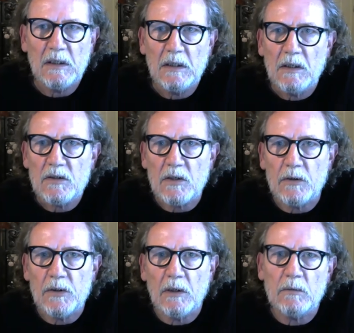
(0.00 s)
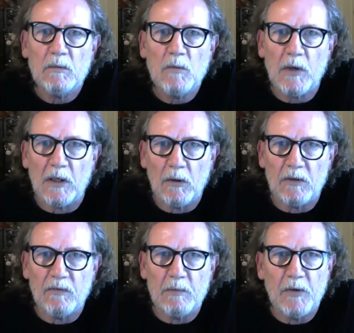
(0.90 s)
So, quite a lot
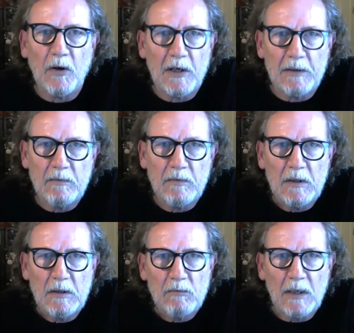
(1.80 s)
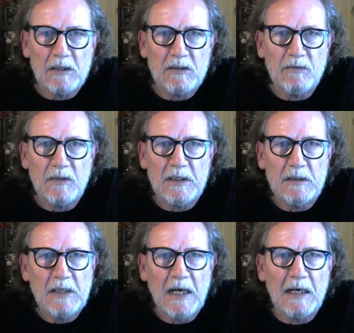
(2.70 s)
of them died relatively
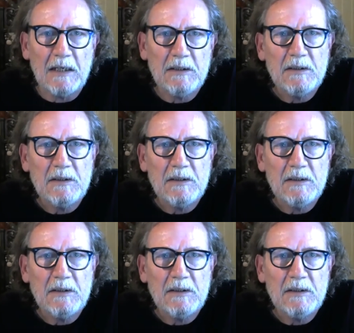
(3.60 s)
young